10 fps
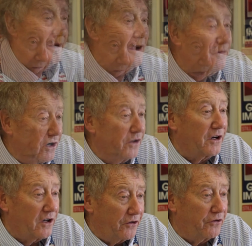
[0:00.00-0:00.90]
Well, every
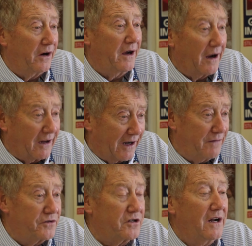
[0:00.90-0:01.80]
other country
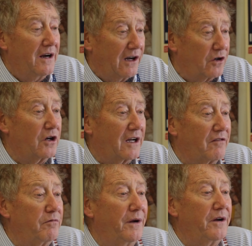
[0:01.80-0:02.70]
gives local
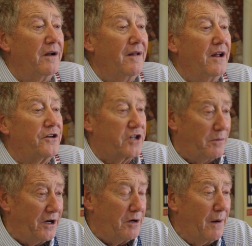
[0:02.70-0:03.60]
government
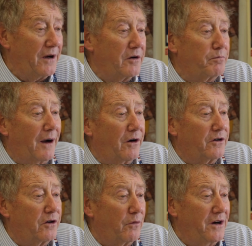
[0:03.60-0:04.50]
some independent
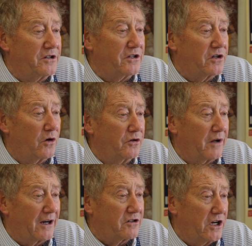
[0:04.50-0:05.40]
power to raise its own
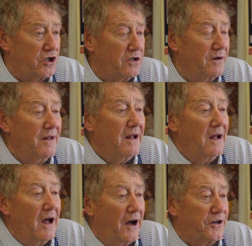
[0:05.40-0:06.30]
taxation
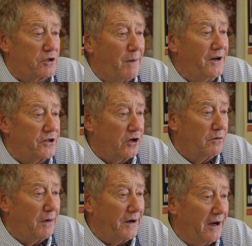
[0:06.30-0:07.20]
and to spend its
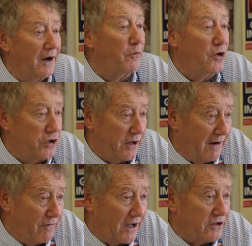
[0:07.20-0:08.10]
own money, and we should
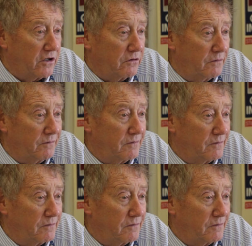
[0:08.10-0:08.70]
have that too.